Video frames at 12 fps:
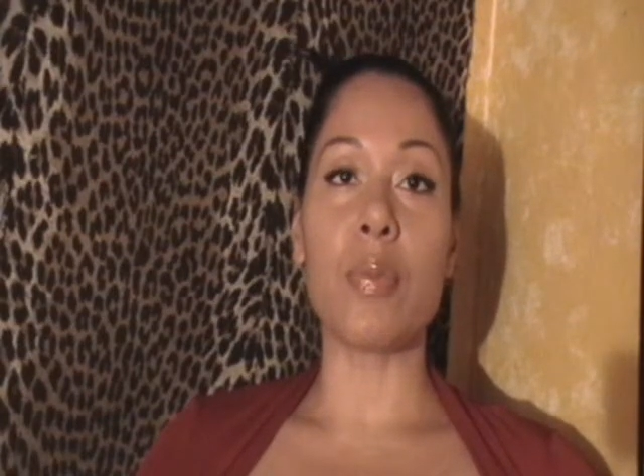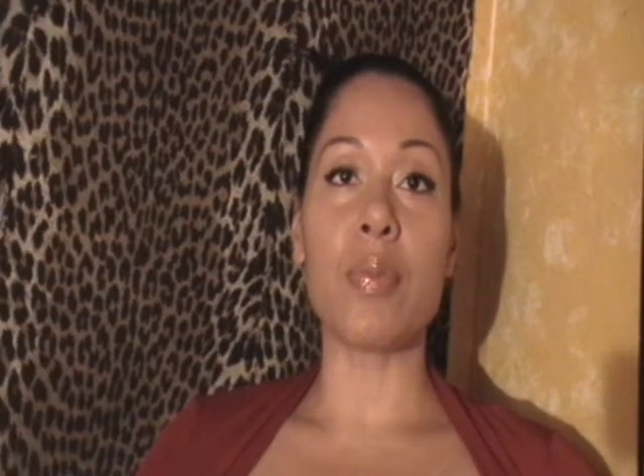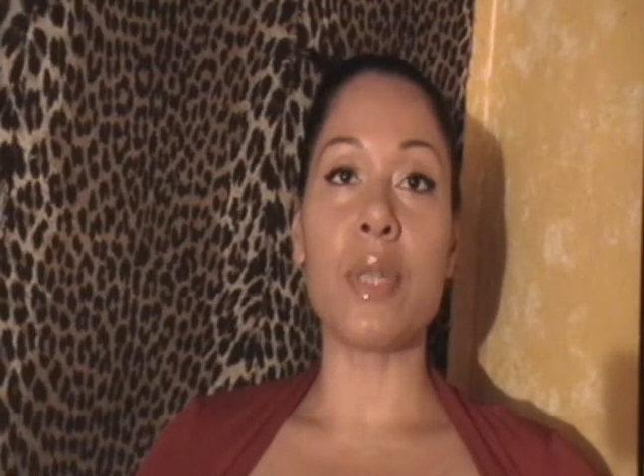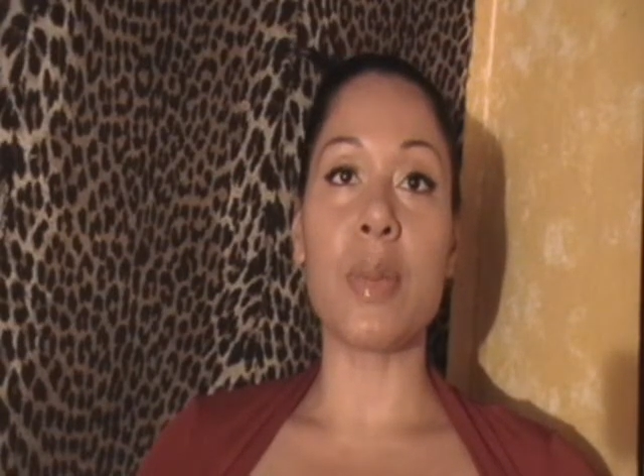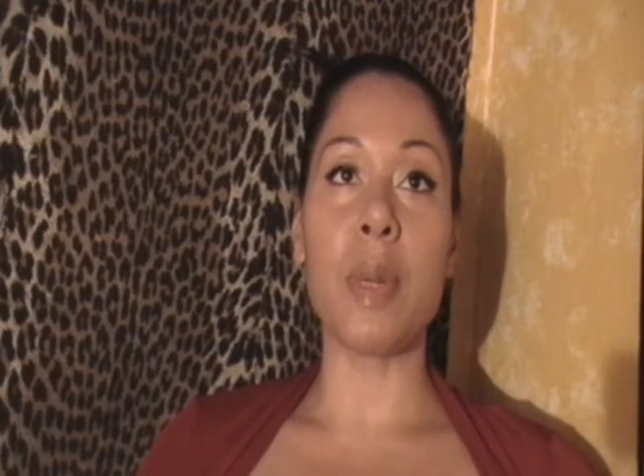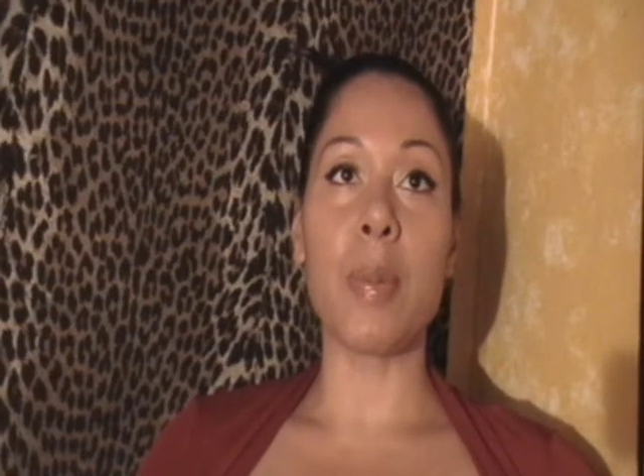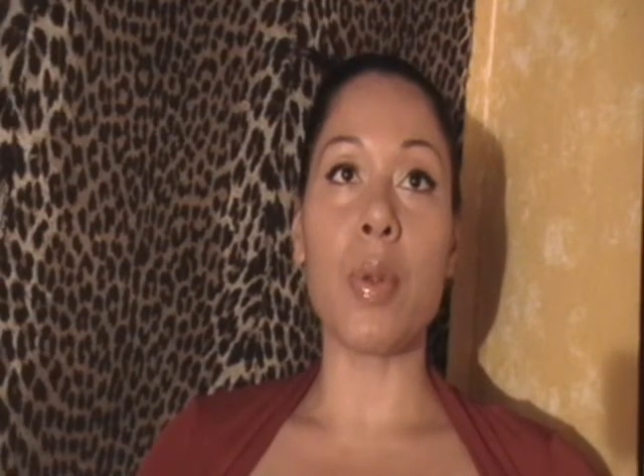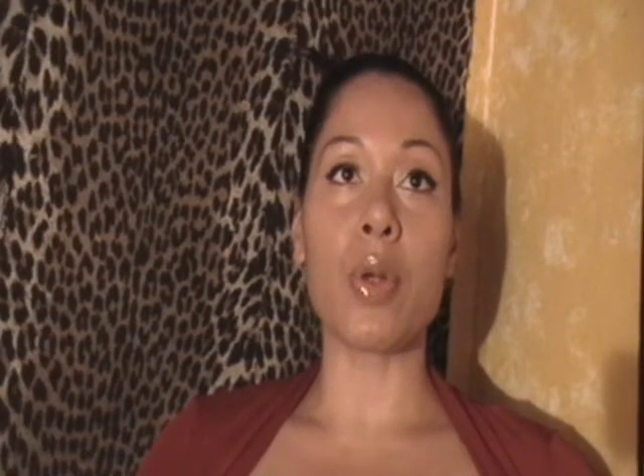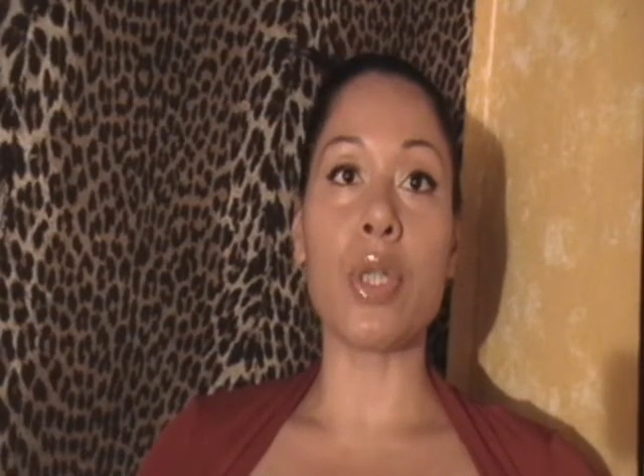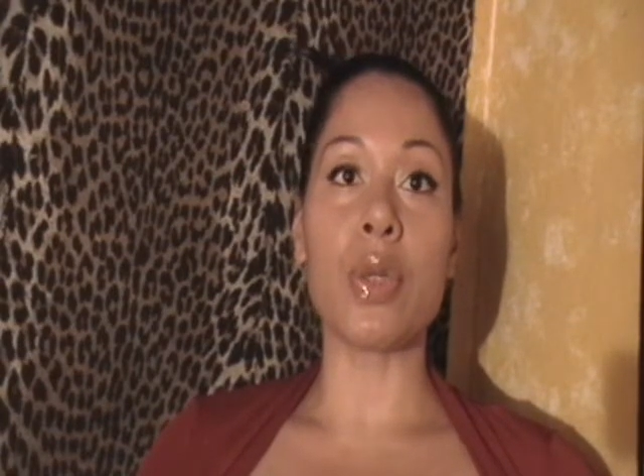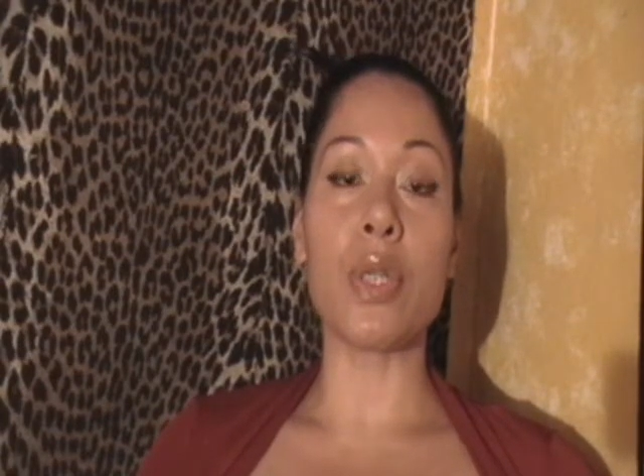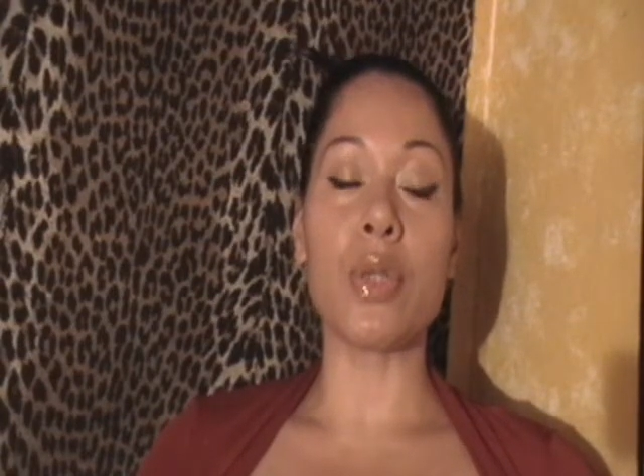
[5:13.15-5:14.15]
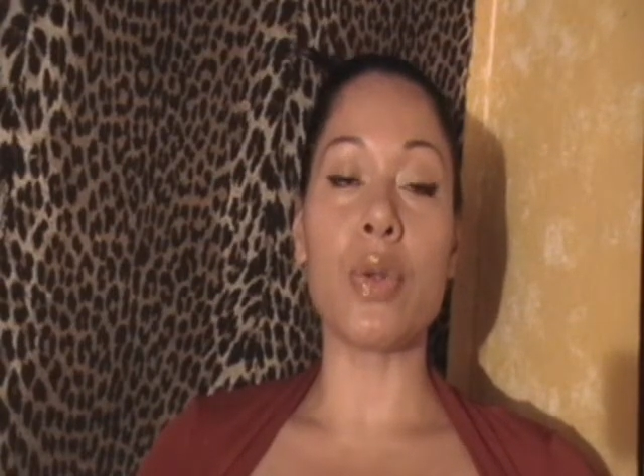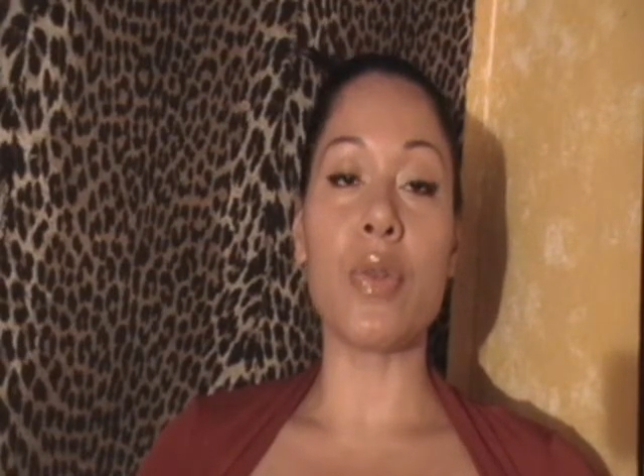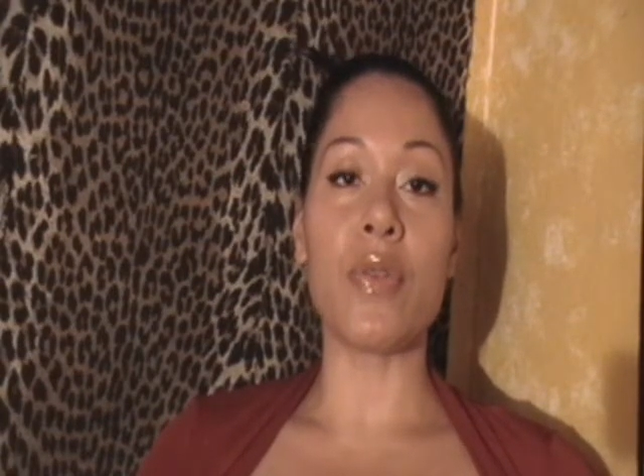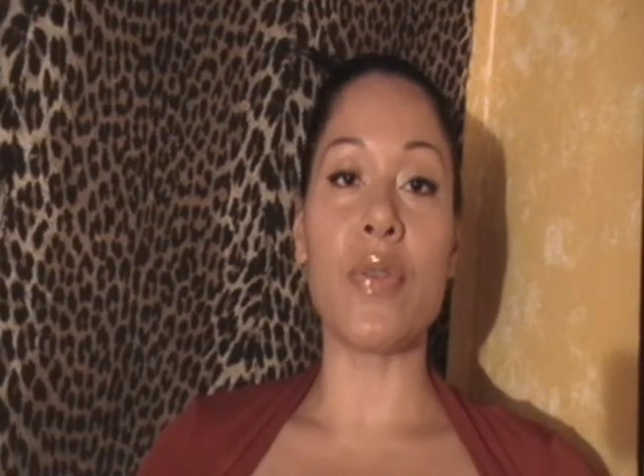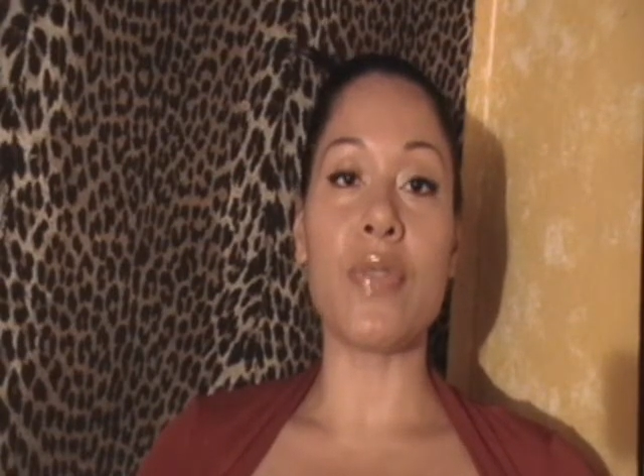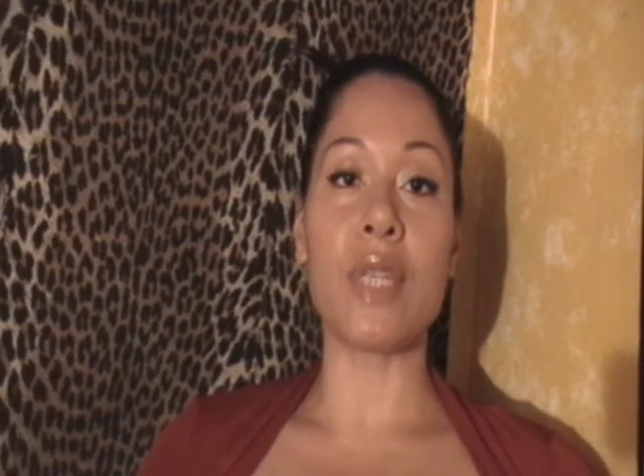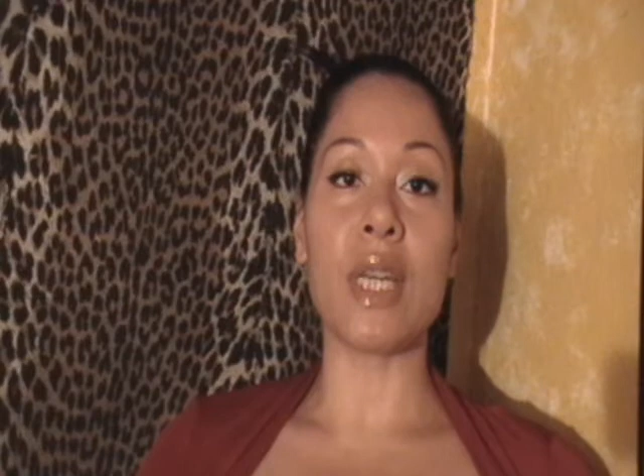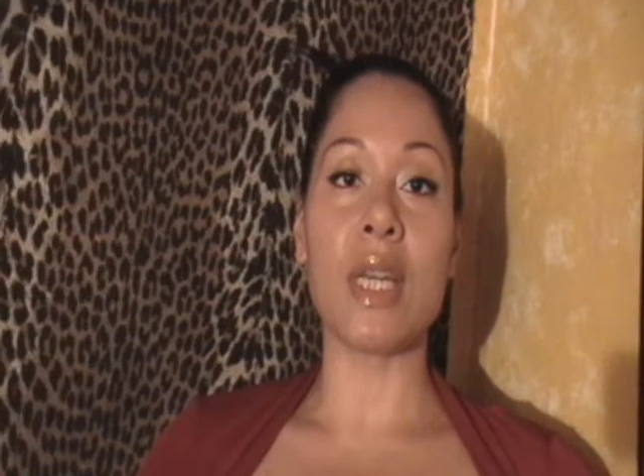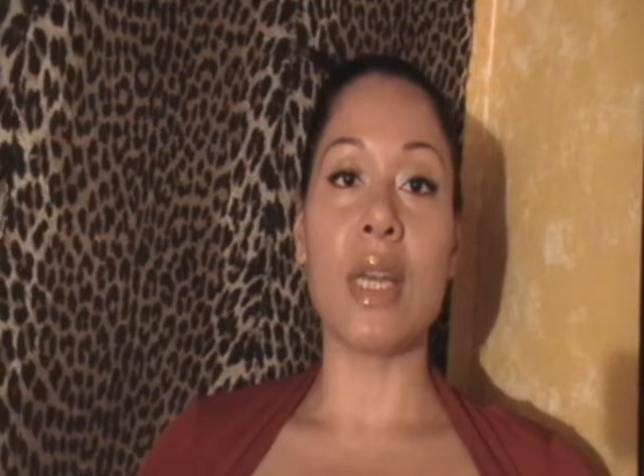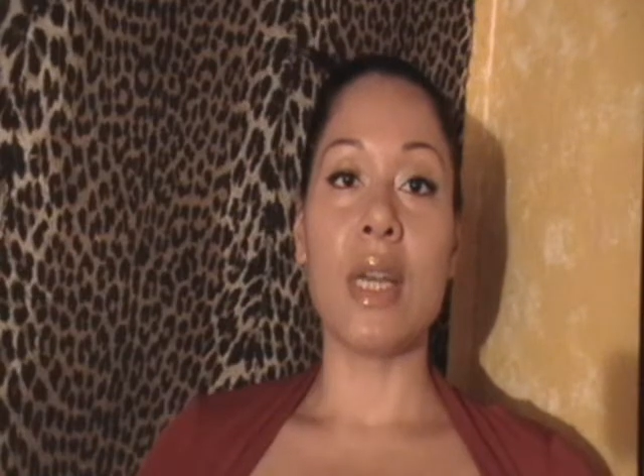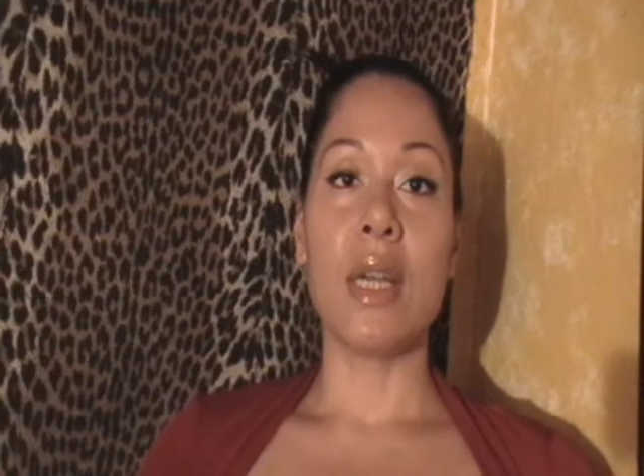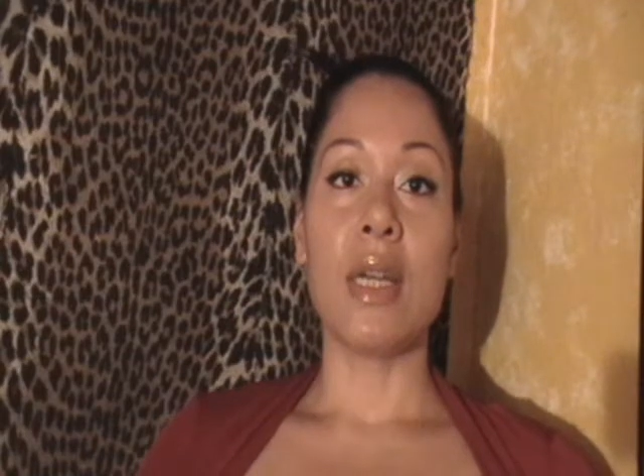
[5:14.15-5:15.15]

Some people are doing 250,